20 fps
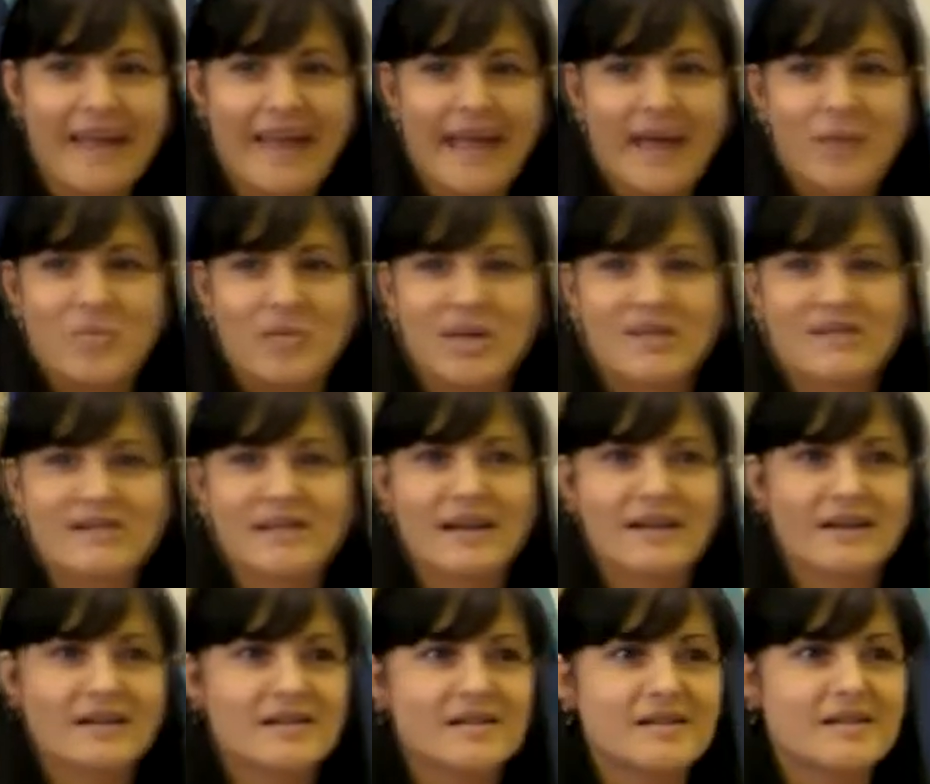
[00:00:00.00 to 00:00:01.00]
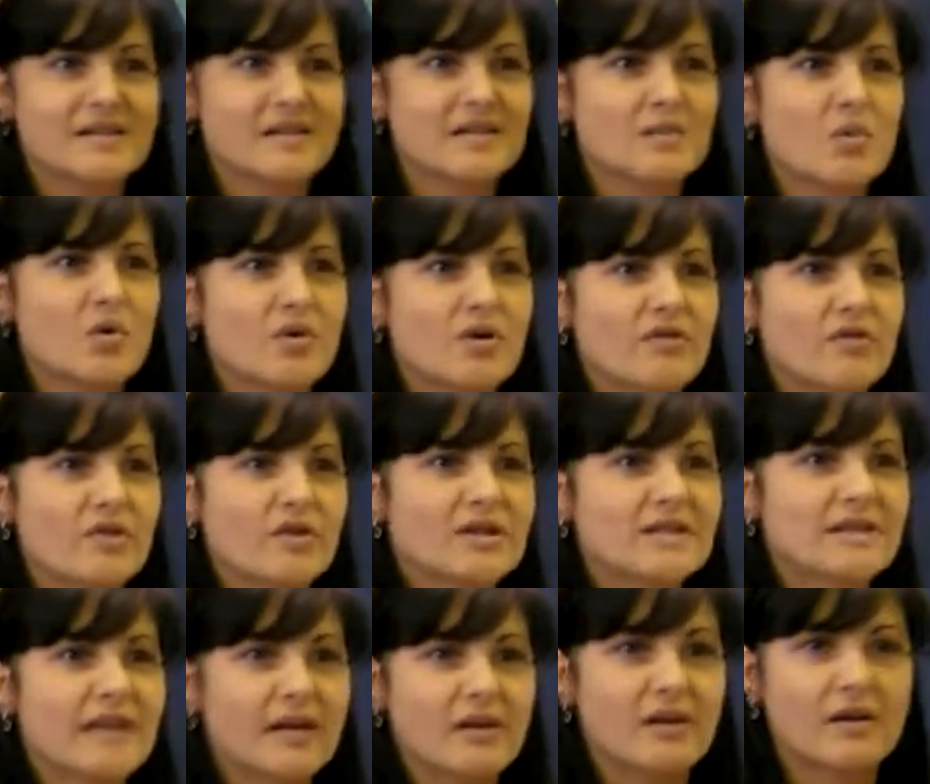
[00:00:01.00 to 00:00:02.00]
because identity is more of a
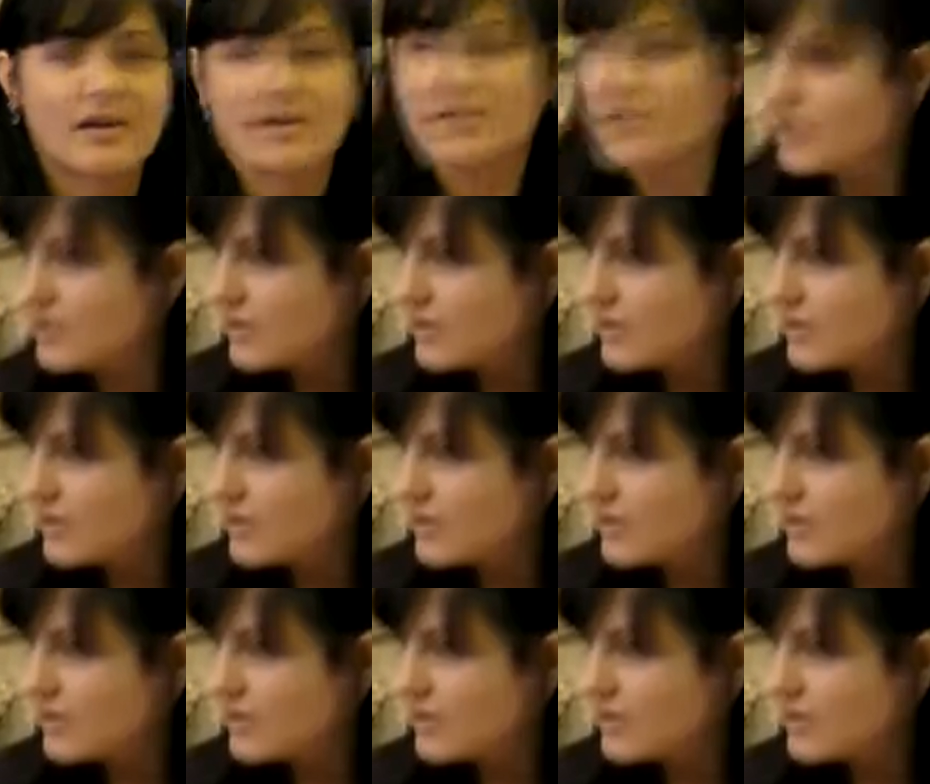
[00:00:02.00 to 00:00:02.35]
psychological